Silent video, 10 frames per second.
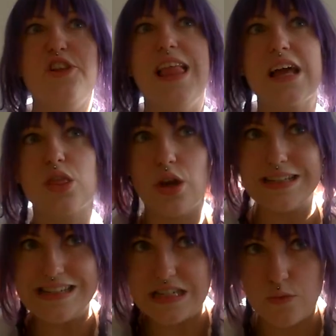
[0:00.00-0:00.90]
you like the
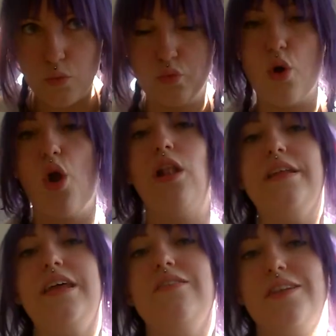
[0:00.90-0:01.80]

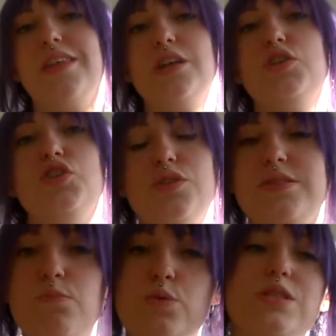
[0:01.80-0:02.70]
world and everything, you
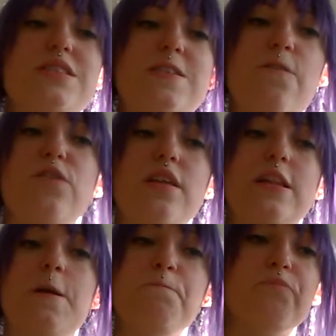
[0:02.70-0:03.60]
should most
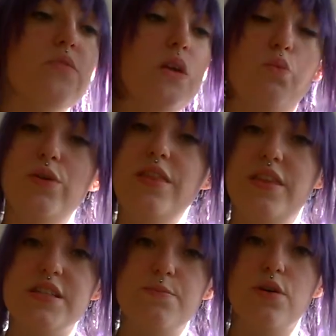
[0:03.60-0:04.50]
definitely read
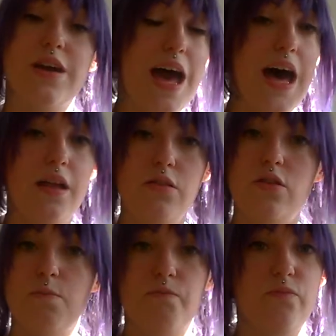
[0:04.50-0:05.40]
this book and
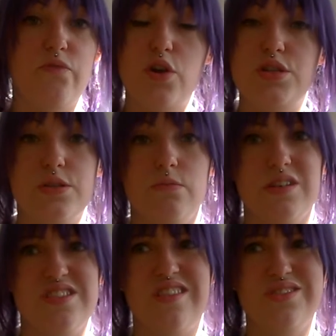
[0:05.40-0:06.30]
the first two,
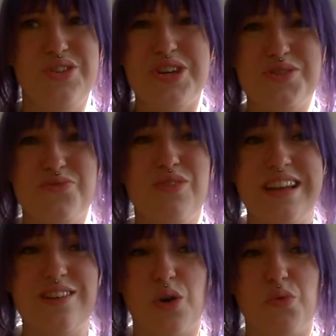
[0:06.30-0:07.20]
because you can't just
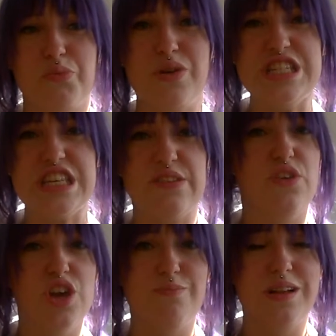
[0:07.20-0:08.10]
read Clockwork Princess. If
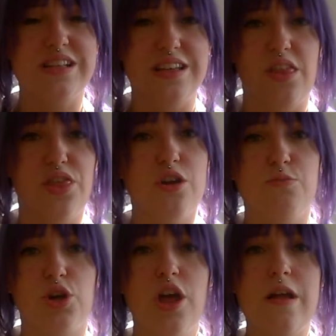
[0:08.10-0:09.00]
you jump in the third
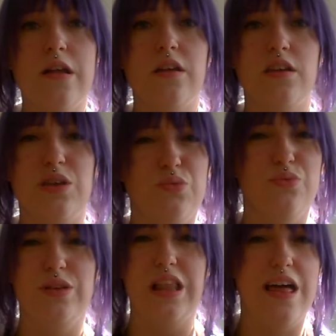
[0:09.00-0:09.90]
book, you
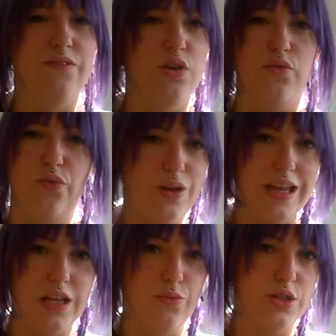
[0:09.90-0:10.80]
will have no
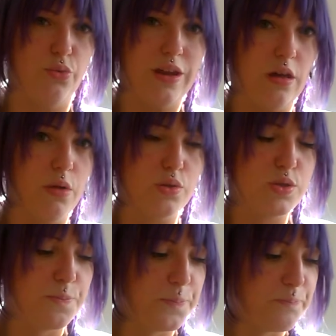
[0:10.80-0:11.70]
freaking clue what you're reading about.